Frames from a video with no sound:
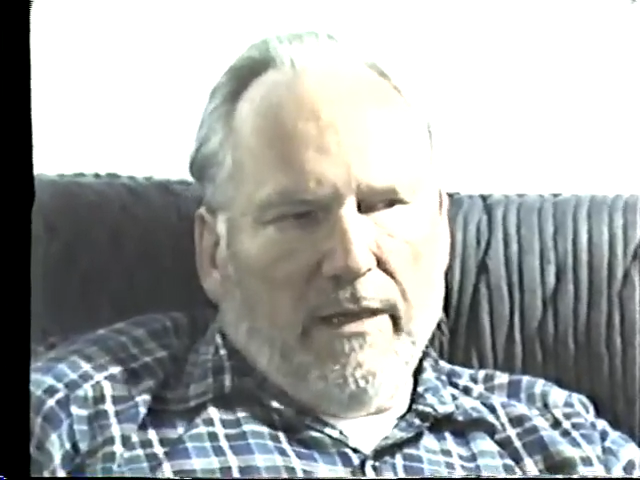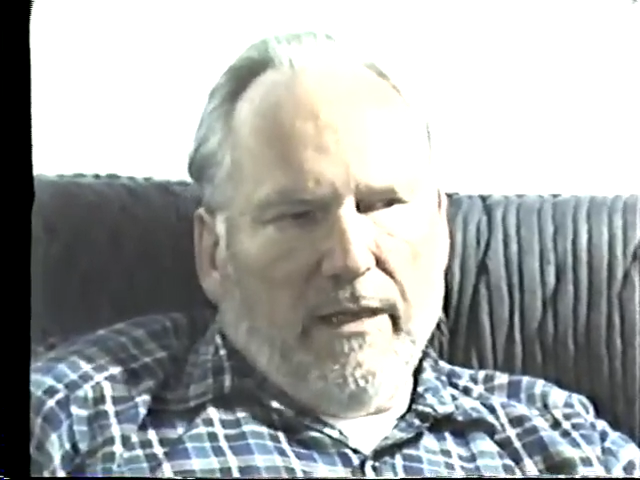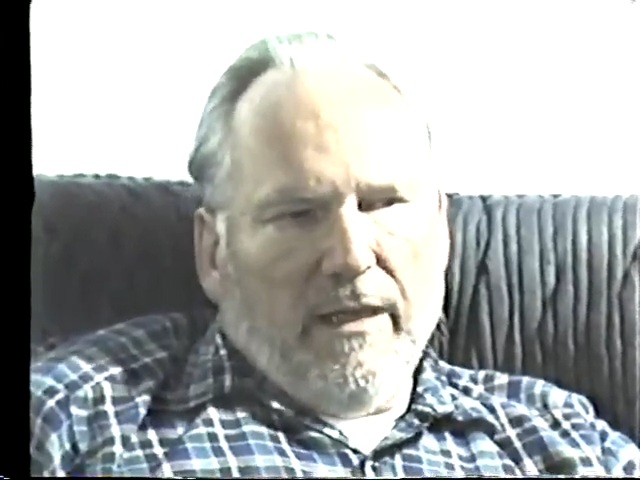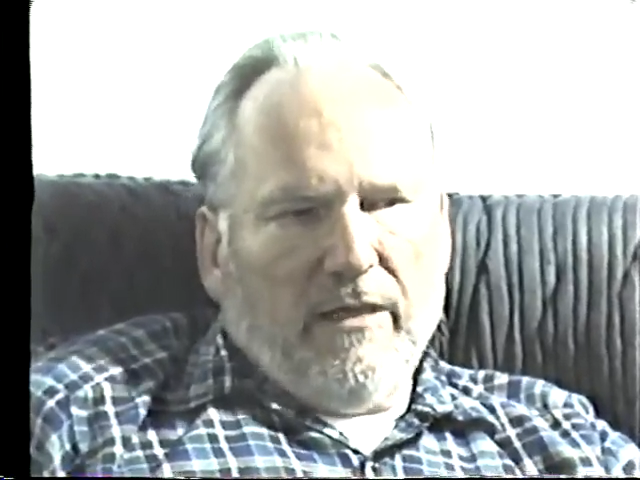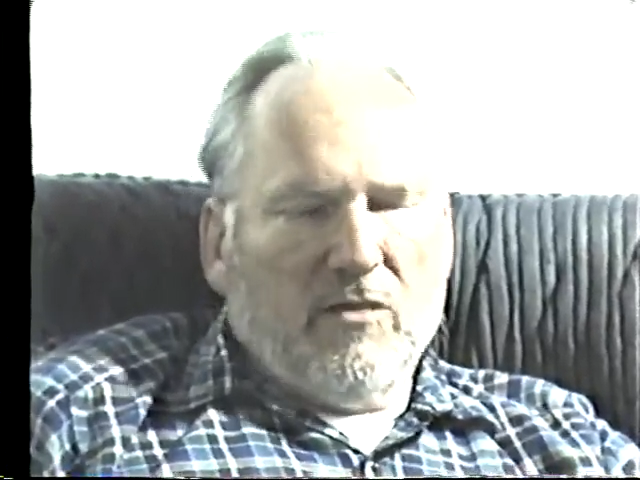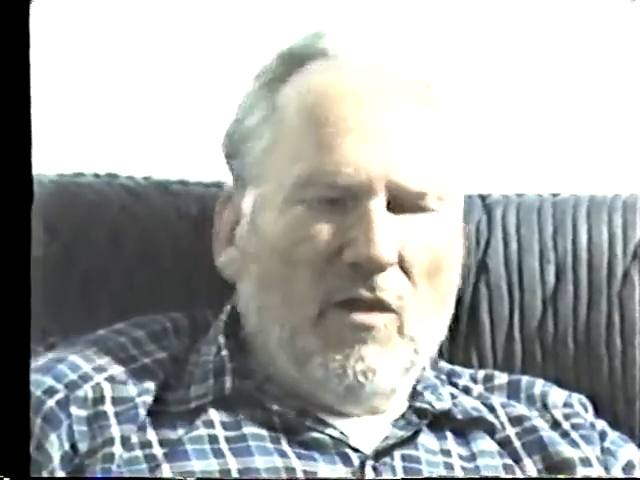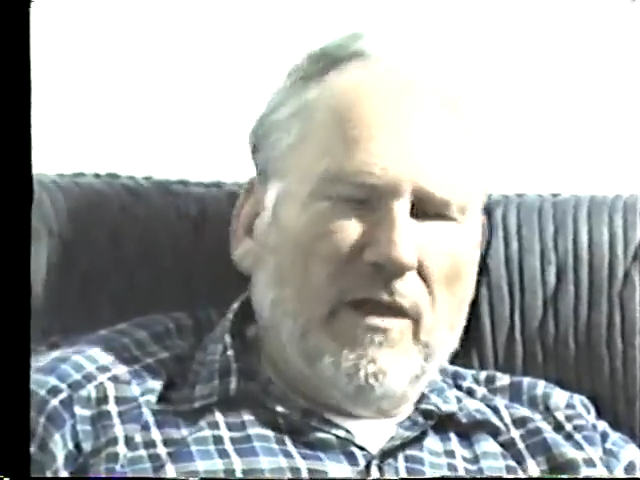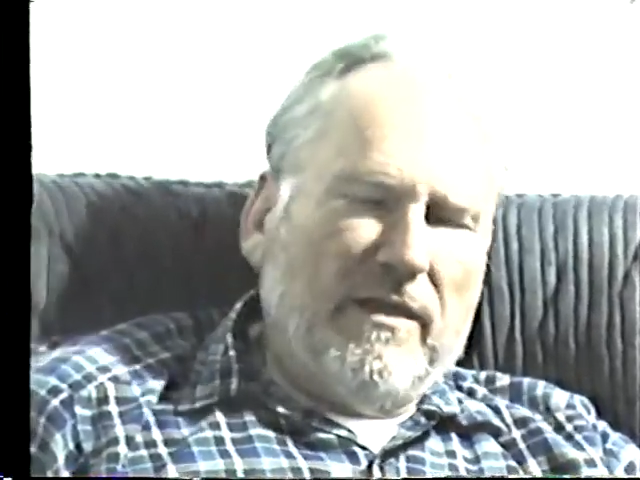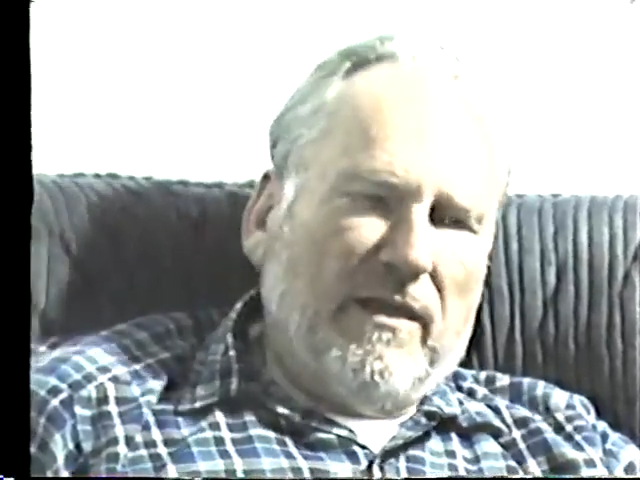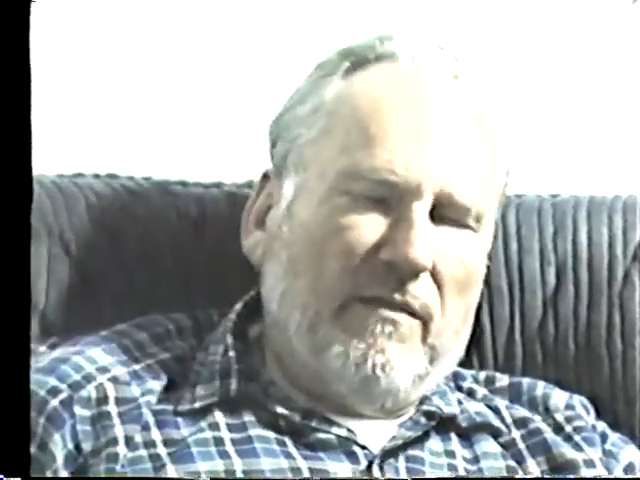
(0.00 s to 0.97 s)
it
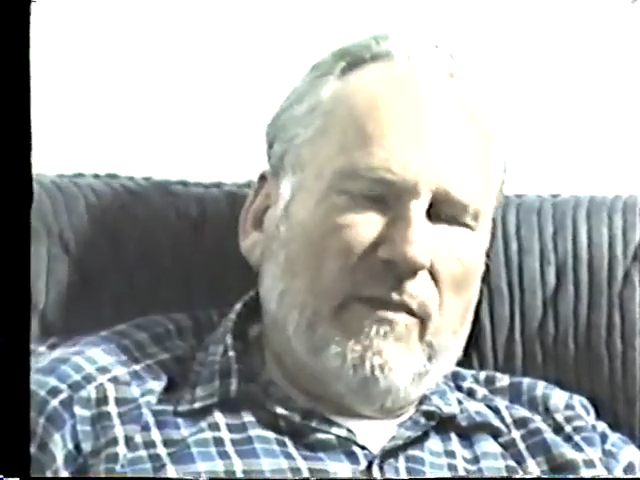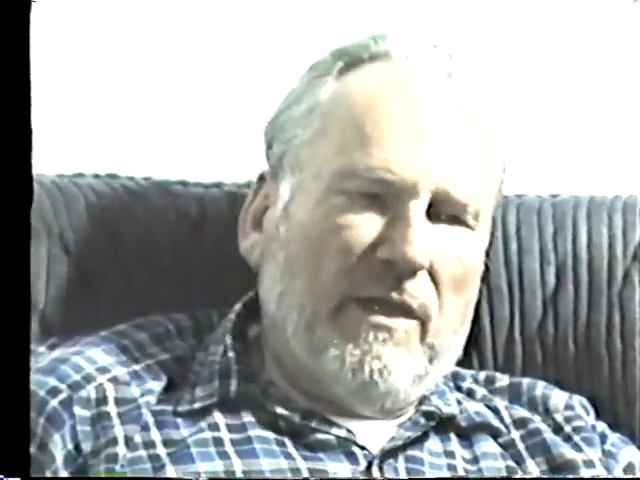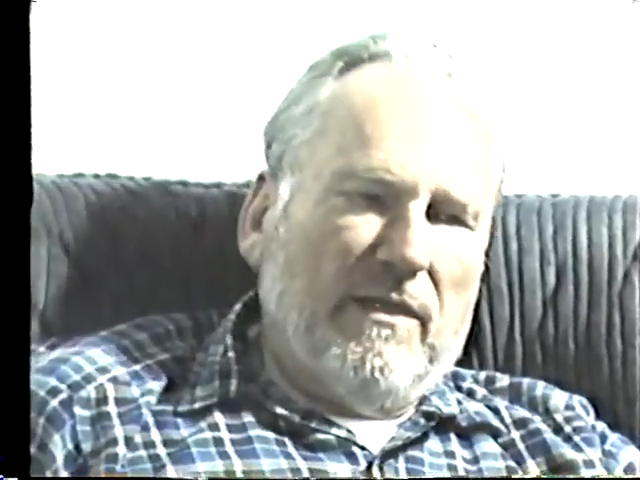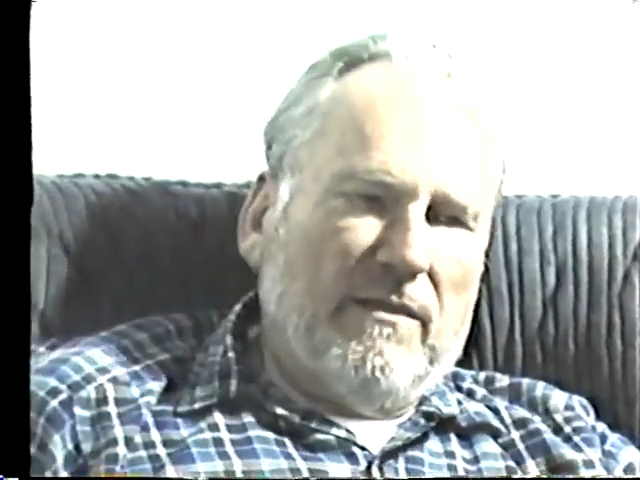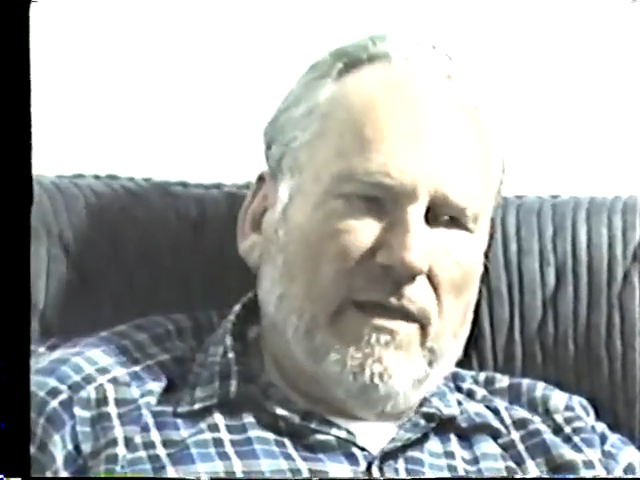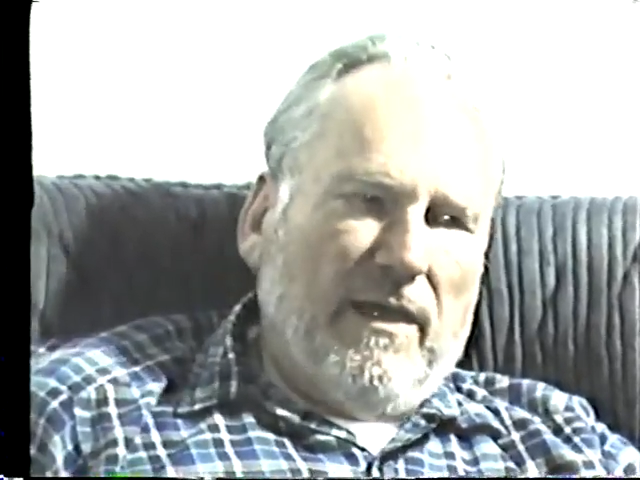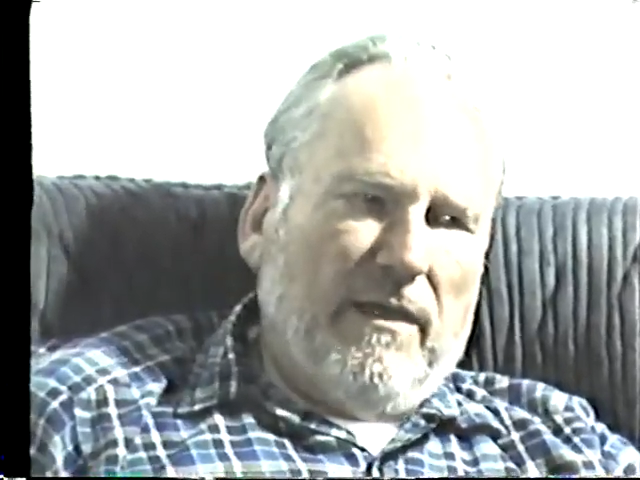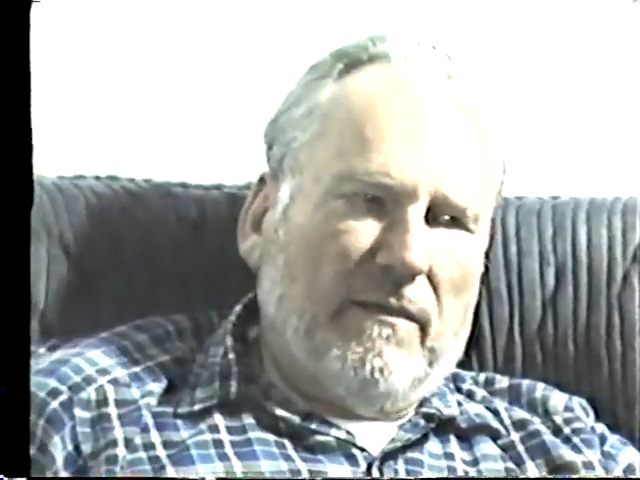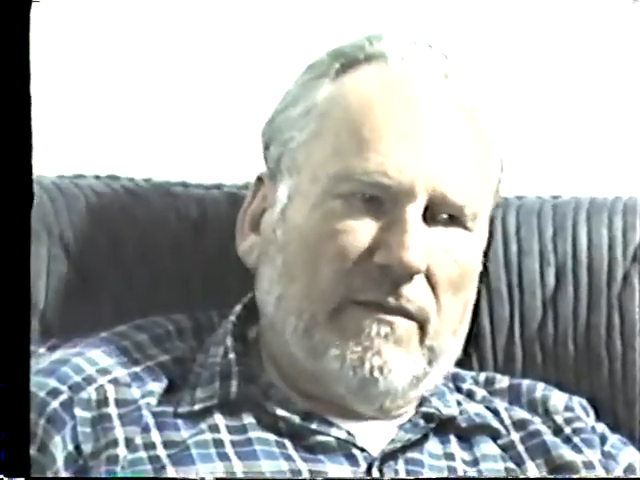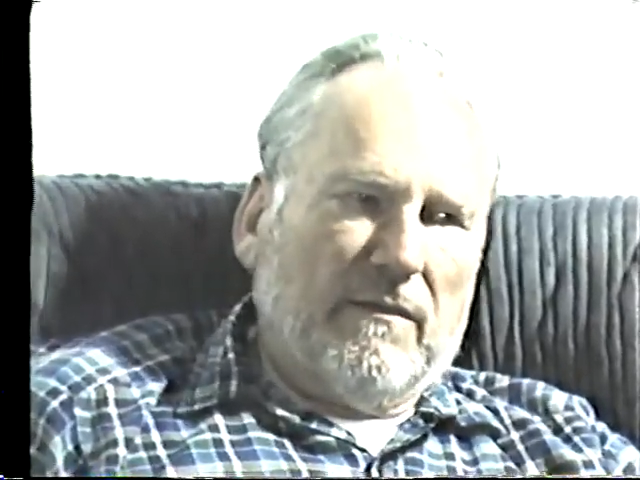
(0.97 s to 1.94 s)
dawned on me
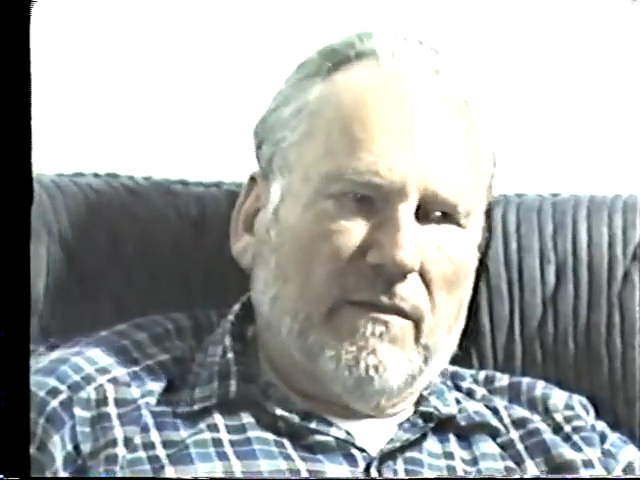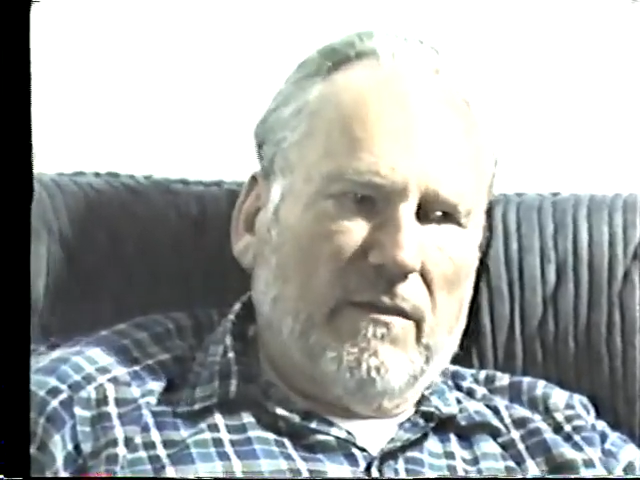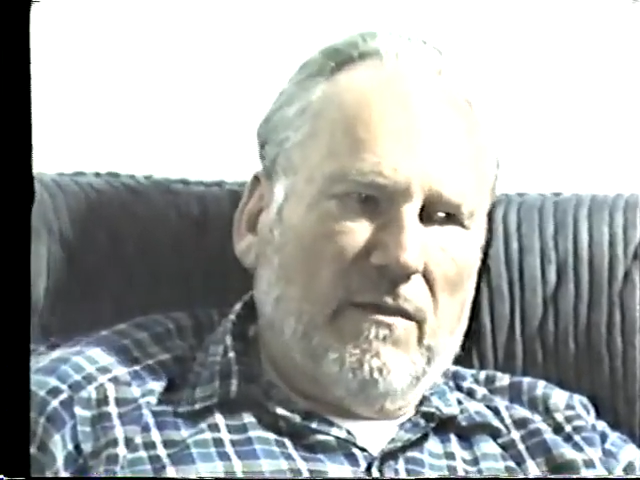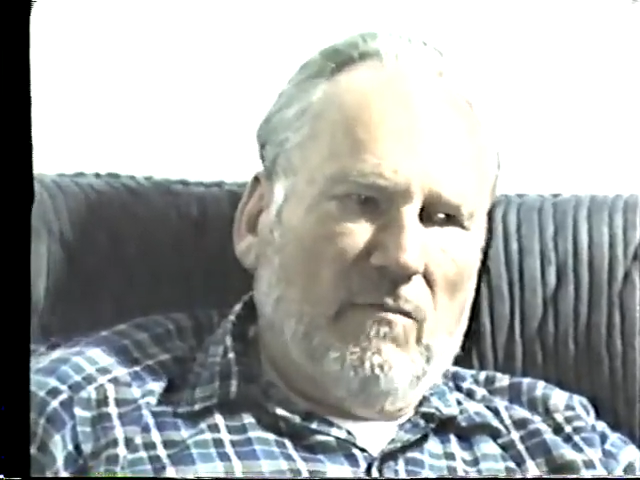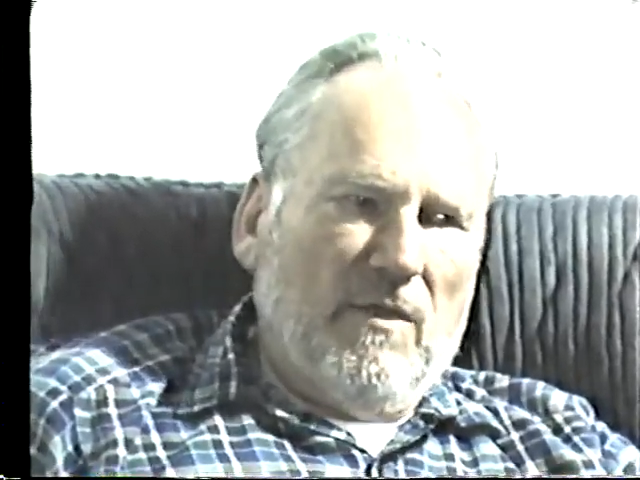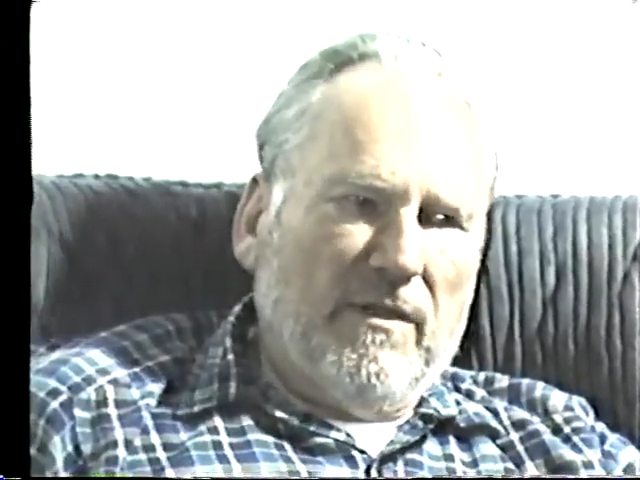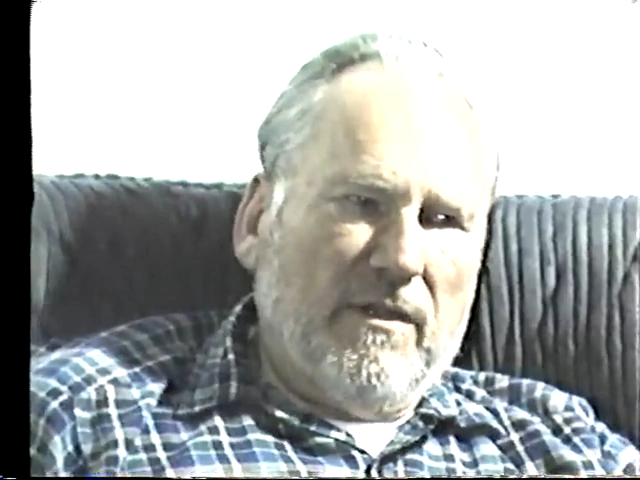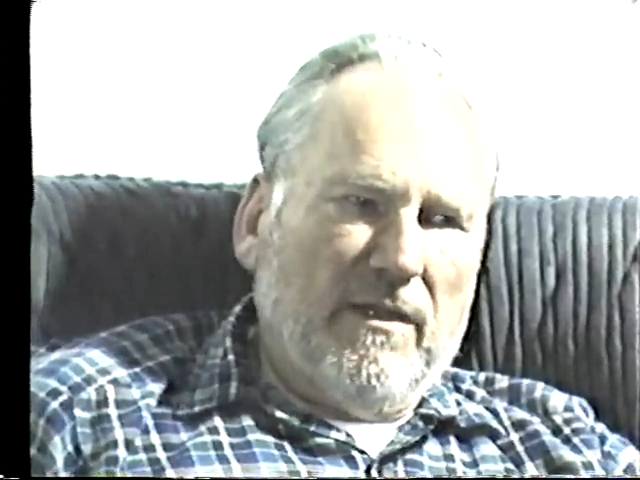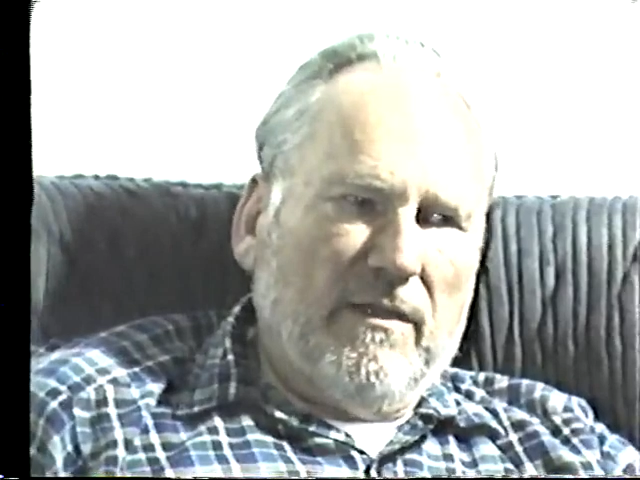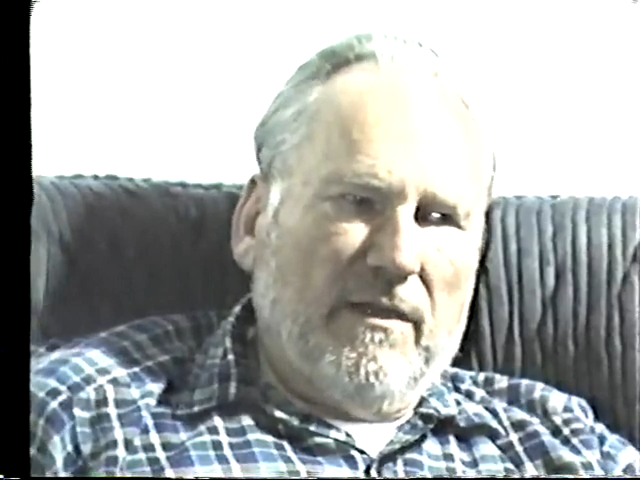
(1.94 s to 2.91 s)
that one
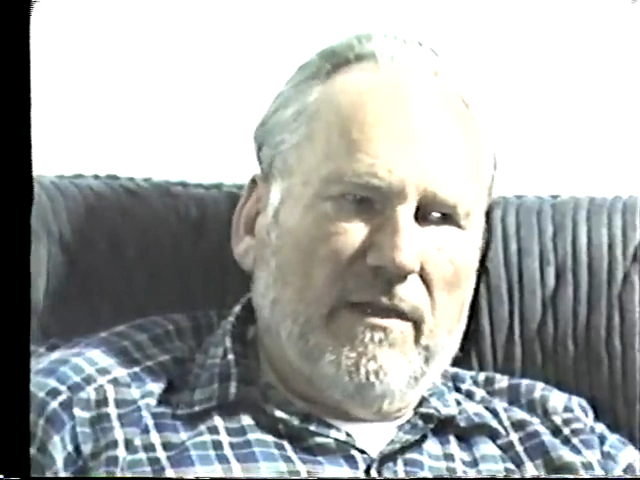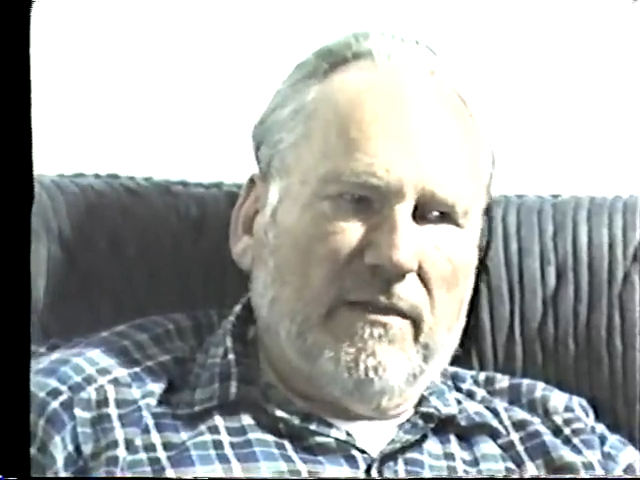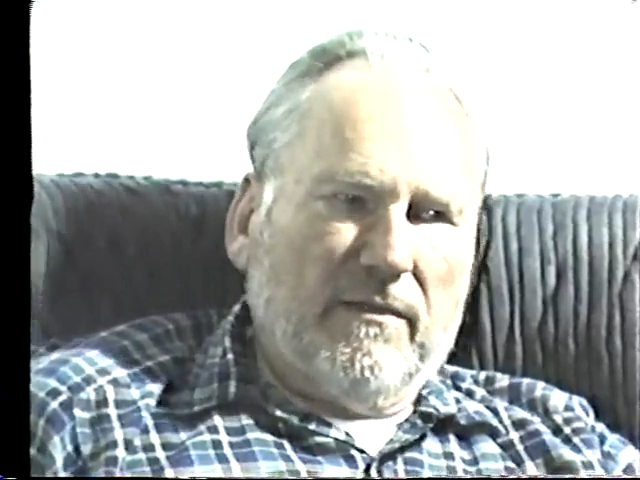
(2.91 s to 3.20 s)
thing that